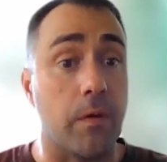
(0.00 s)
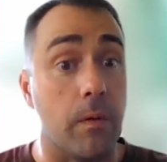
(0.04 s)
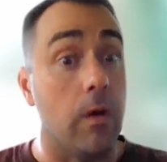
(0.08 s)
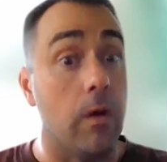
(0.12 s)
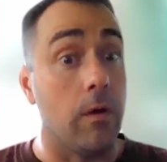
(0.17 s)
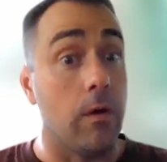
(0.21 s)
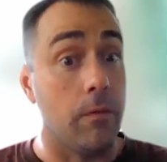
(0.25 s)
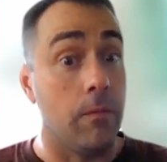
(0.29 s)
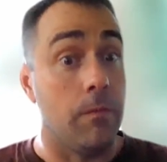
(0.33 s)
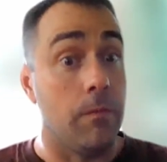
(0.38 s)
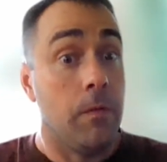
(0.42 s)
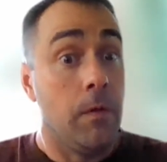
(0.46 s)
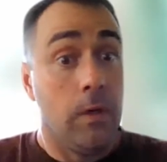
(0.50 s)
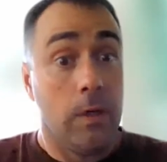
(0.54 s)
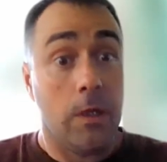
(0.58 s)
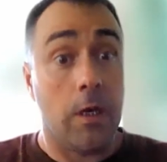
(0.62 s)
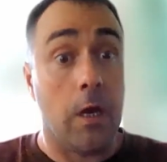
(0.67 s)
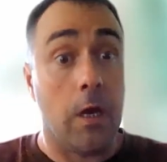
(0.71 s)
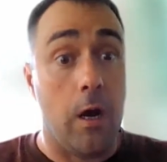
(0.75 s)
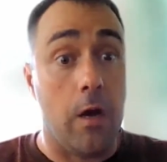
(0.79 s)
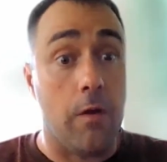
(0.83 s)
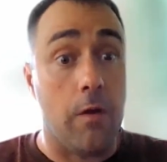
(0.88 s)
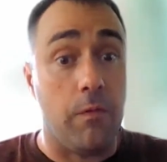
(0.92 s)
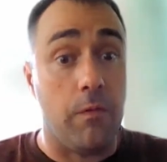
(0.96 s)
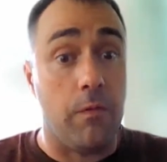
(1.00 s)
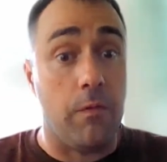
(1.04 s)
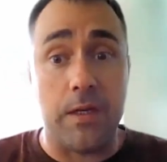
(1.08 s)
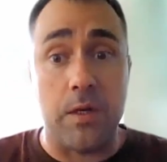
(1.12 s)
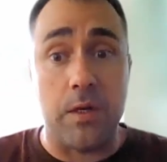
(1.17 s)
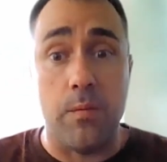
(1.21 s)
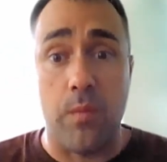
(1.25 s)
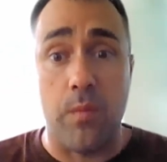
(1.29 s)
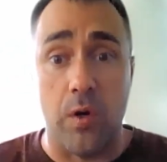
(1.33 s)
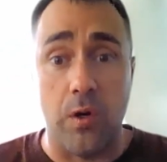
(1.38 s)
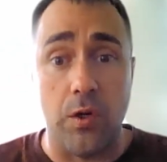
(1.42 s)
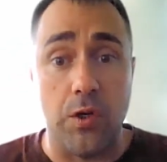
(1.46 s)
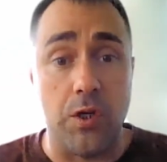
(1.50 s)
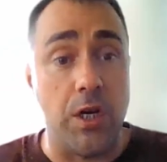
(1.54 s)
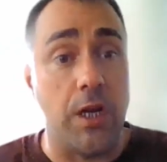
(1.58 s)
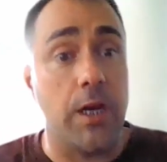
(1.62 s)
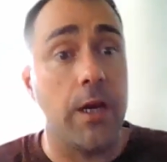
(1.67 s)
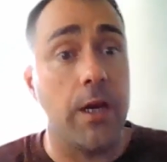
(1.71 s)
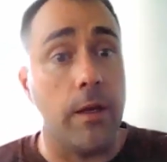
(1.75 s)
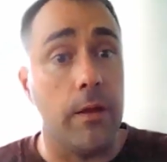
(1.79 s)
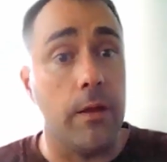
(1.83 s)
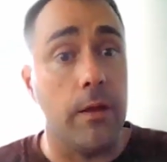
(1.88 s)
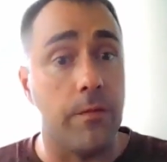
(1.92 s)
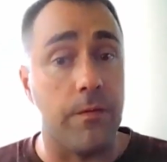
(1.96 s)
of conflict emerging
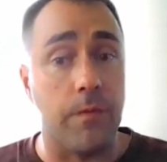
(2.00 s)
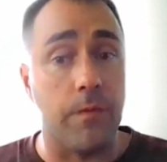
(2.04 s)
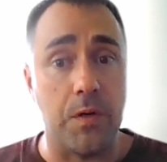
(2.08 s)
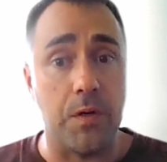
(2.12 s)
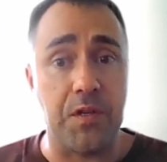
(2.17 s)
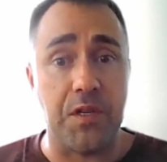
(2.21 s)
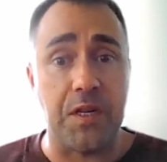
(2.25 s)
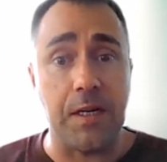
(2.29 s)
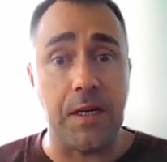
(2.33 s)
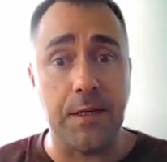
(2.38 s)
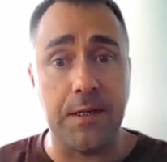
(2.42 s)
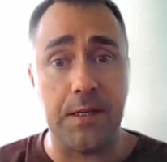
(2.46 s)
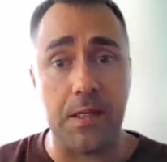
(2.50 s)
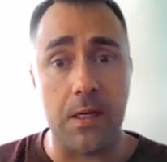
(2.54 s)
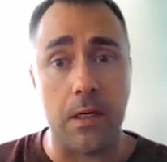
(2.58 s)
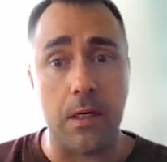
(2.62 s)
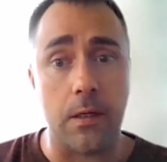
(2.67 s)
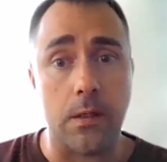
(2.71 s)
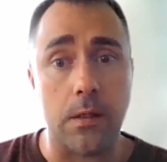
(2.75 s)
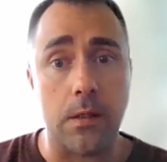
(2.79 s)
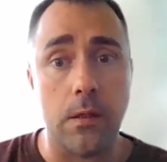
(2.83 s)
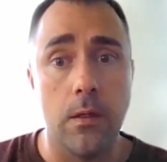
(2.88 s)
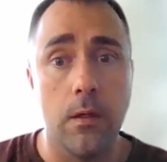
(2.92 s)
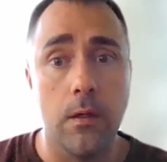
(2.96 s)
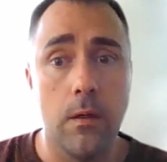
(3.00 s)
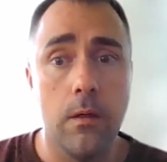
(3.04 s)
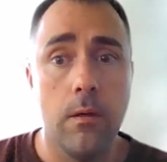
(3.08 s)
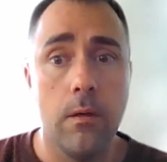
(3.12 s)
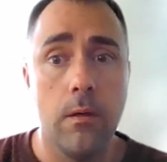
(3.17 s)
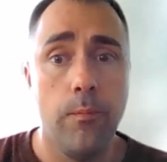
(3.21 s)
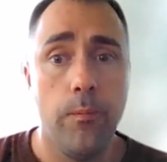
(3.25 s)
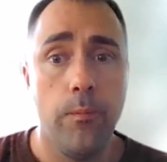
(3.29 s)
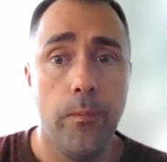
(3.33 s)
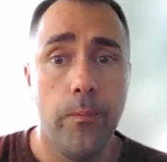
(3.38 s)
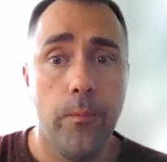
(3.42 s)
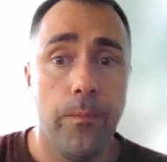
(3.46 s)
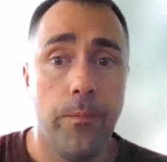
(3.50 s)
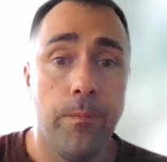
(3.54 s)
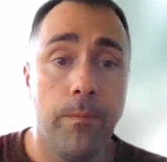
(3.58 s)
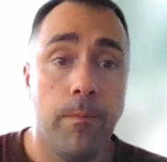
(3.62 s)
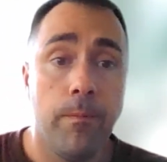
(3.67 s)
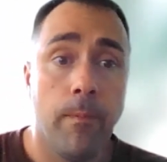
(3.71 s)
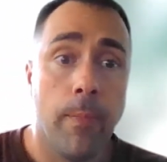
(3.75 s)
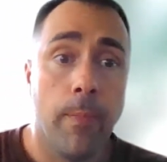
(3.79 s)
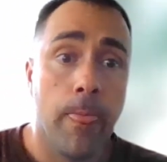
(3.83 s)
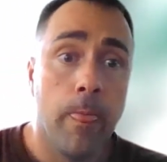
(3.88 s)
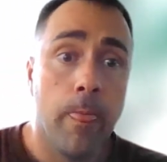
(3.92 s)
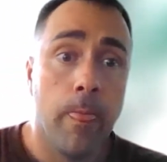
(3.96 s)
in the first instance.
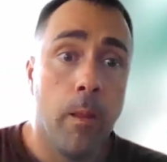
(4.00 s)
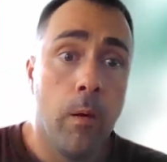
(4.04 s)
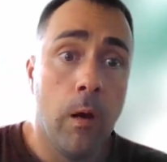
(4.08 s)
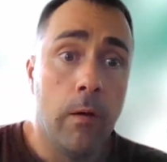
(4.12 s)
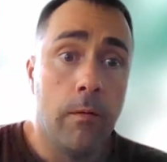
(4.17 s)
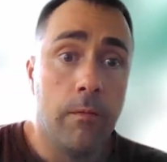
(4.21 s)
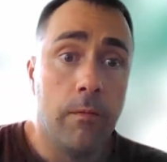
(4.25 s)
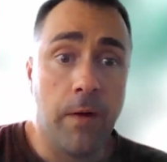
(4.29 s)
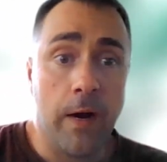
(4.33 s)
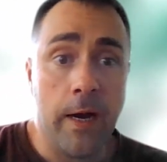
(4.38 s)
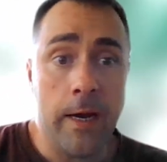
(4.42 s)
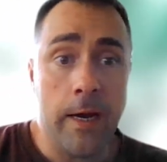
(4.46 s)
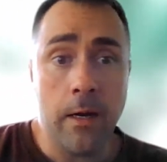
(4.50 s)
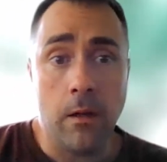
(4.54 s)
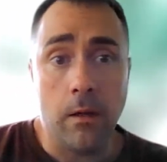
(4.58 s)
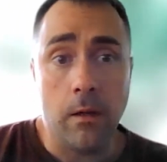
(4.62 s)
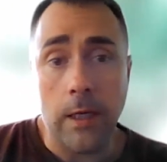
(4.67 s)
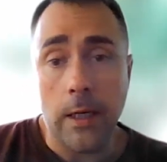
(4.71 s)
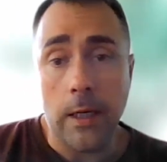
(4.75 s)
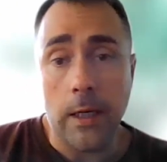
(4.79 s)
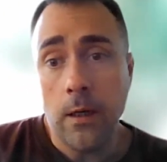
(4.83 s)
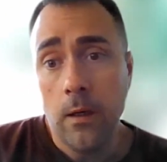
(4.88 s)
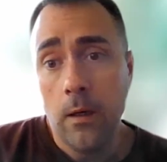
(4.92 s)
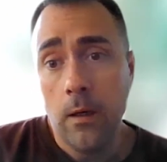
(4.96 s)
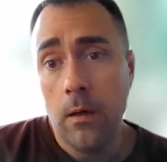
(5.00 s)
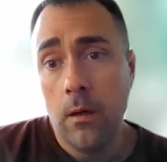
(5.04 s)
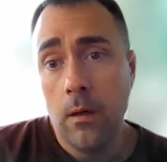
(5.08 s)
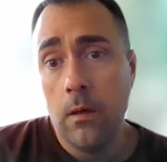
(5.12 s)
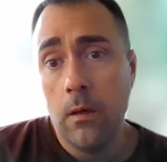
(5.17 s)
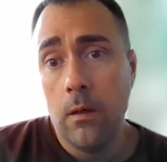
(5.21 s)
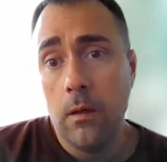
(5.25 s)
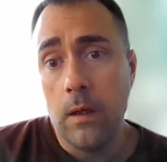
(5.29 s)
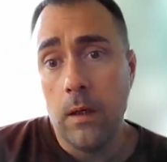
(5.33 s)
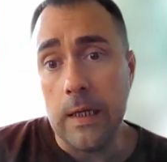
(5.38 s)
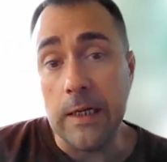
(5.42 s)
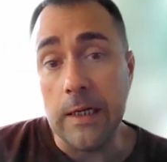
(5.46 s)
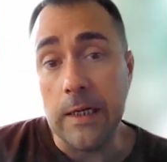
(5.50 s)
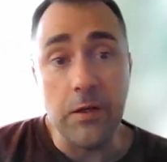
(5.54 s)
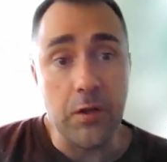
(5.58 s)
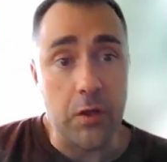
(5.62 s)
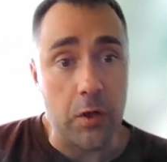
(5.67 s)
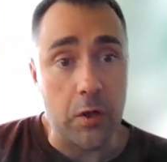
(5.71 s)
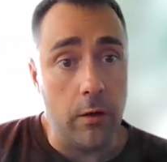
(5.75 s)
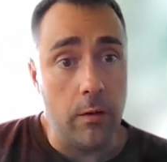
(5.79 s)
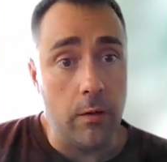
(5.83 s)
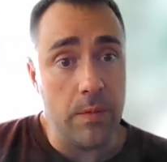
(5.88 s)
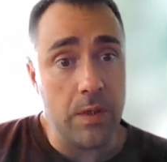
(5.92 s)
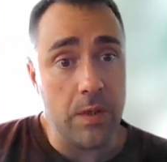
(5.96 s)
Finally, in
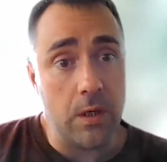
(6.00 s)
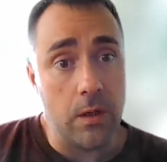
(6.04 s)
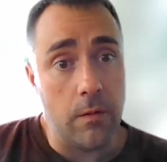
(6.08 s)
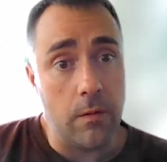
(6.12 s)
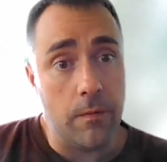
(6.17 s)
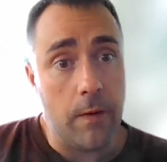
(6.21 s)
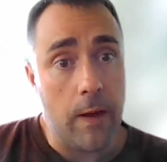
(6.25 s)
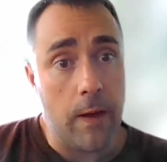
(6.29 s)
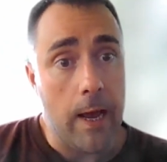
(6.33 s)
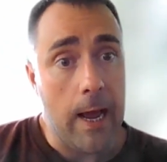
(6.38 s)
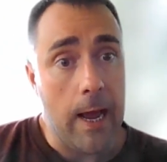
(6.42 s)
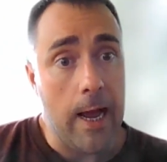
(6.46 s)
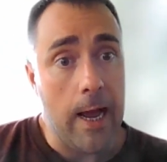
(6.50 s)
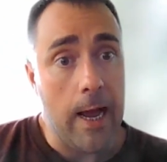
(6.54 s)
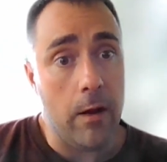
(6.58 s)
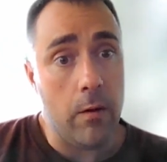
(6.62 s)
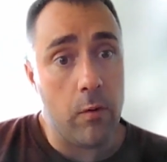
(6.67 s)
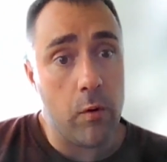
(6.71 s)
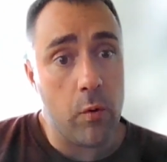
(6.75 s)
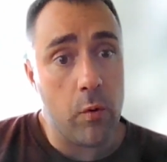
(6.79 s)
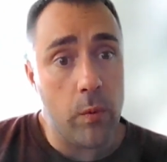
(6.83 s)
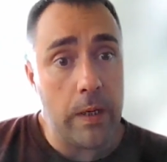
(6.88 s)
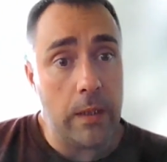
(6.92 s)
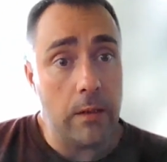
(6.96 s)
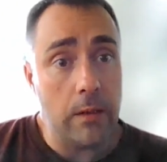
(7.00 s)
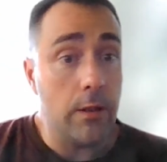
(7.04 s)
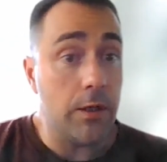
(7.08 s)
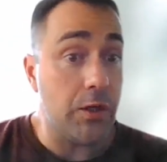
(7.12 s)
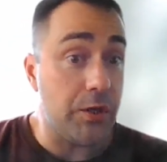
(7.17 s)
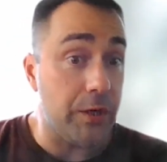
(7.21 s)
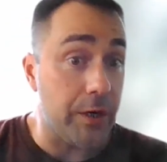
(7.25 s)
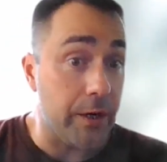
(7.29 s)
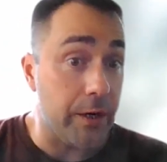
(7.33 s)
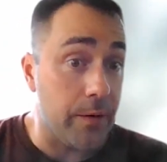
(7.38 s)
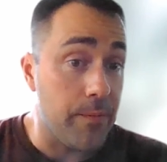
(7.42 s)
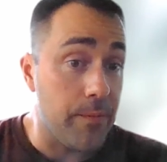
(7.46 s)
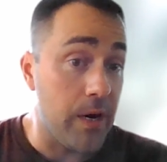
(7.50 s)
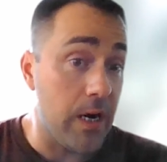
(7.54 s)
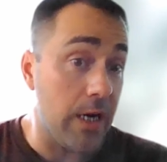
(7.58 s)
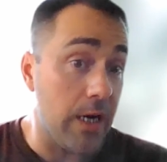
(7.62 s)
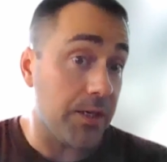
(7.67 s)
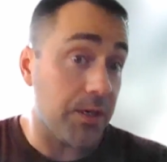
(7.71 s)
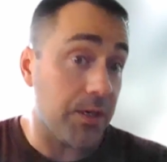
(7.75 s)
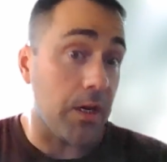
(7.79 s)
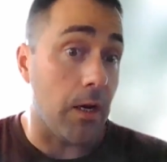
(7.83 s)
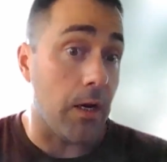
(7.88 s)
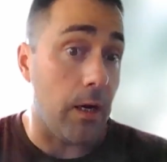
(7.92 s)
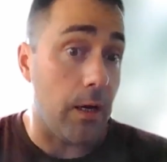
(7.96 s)
terms of how do we legitimize
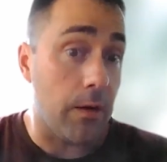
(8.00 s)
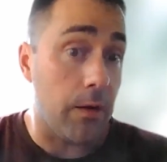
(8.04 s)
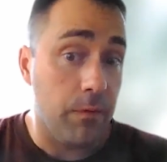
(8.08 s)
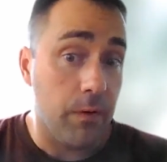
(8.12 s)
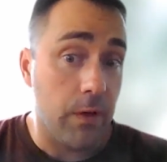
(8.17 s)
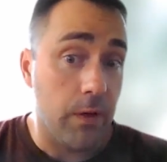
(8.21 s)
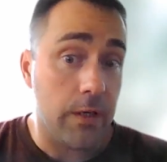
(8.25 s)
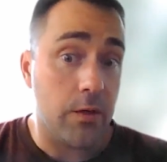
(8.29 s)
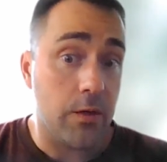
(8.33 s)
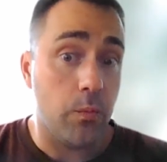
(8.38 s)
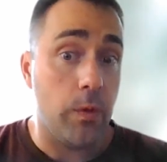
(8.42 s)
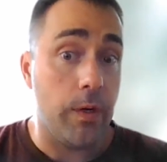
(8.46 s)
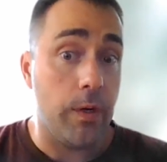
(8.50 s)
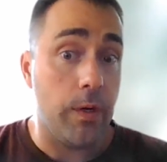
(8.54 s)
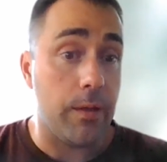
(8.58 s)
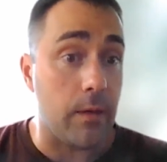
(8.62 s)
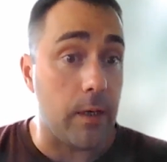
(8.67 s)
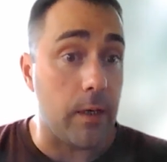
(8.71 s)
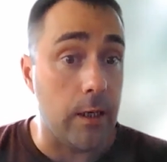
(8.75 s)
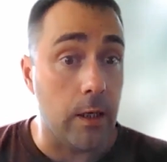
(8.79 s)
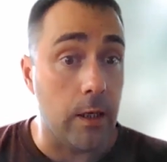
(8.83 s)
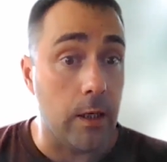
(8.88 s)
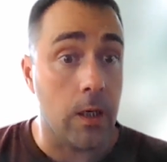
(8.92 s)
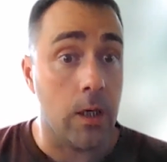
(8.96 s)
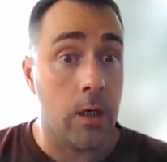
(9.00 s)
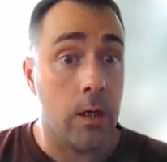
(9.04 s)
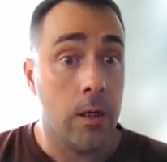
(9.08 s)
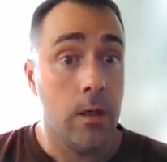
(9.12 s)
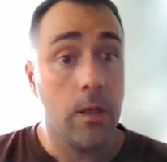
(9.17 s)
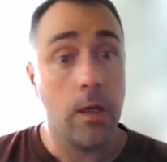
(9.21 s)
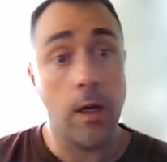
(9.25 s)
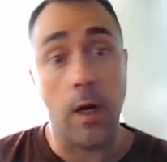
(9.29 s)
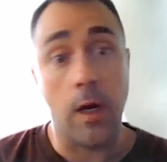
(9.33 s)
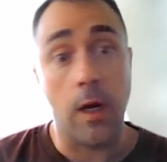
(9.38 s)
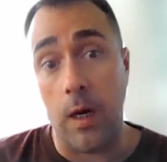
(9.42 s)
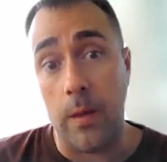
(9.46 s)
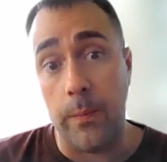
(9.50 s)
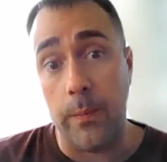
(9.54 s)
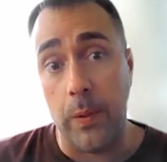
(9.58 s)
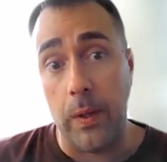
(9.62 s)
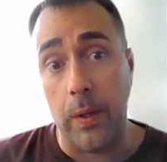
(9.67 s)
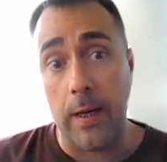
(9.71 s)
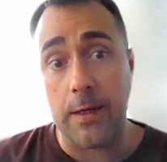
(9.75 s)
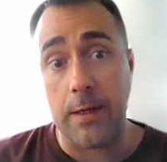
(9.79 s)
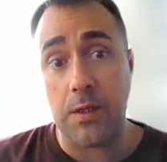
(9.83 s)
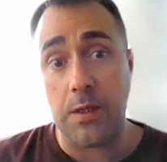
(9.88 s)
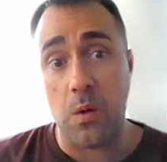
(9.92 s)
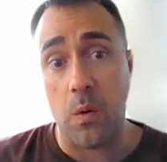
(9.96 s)
conflict within
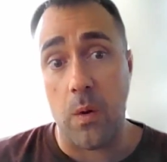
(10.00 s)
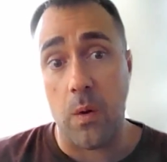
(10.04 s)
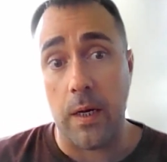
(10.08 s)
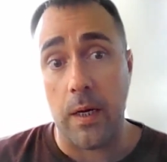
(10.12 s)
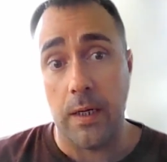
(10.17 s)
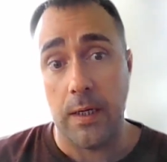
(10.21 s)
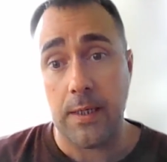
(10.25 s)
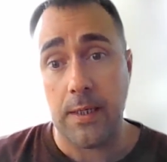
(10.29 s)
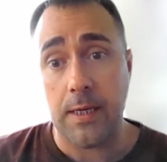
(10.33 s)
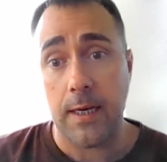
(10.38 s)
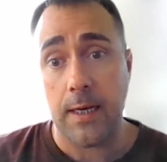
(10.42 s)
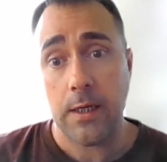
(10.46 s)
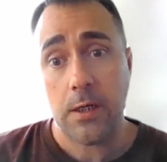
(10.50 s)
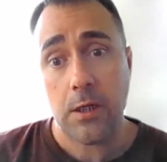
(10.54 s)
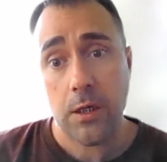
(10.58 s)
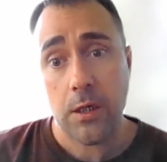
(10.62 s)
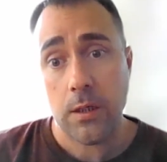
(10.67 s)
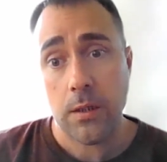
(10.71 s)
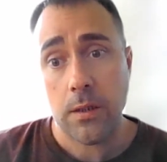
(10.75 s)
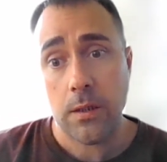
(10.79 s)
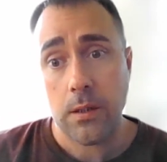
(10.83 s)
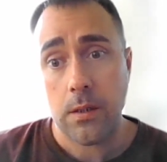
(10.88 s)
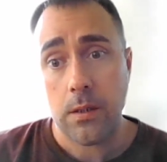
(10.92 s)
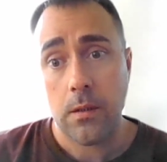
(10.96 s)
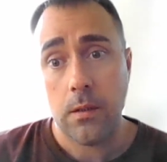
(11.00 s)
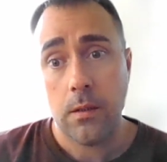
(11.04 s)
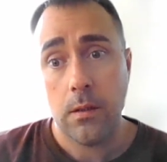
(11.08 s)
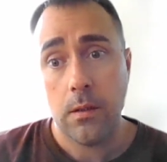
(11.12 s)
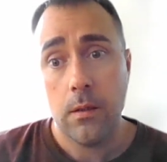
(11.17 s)
complex organizations,